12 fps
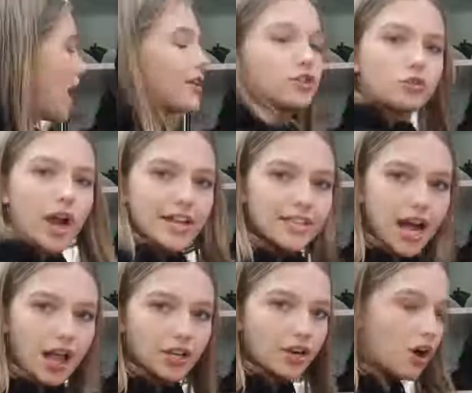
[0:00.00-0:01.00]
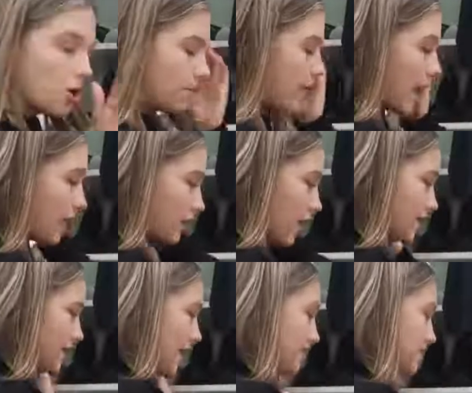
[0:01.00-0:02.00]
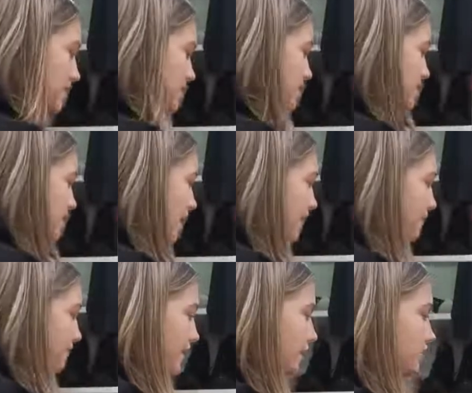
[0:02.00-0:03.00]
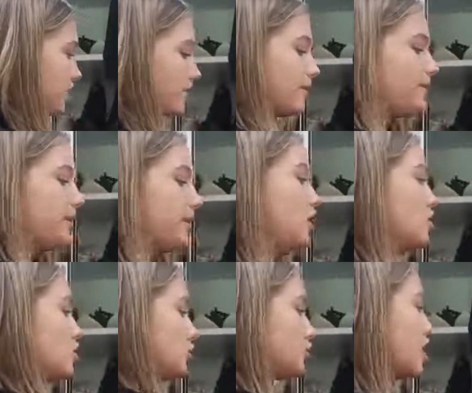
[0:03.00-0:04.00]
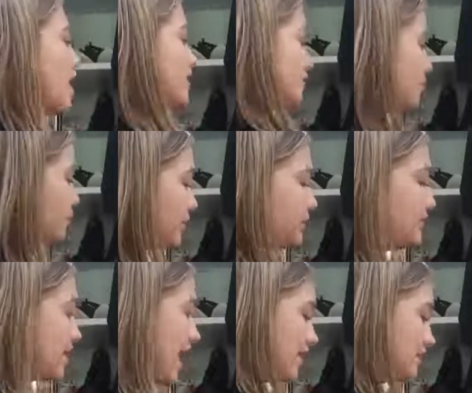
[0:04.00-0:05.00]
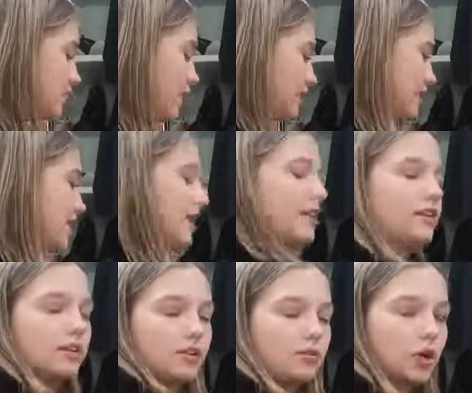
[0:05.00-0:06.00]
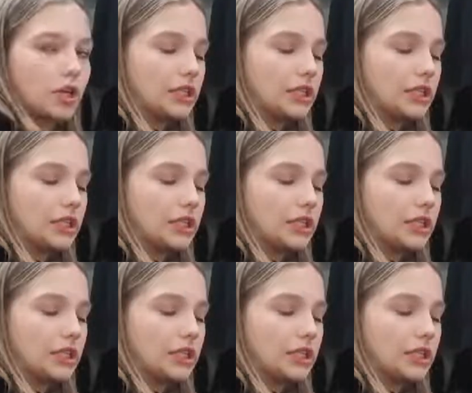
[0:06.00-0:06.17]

I tried to color code my closet, as you can see, kind of failed, so I'm gonna be trying to redo that as well to get it a little more